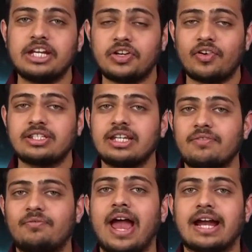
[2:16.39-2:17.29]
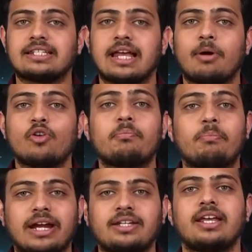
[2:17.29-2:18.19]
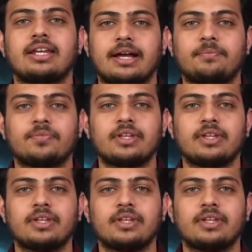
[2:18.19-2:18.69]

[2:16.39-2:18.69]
interesting facts about bacteria.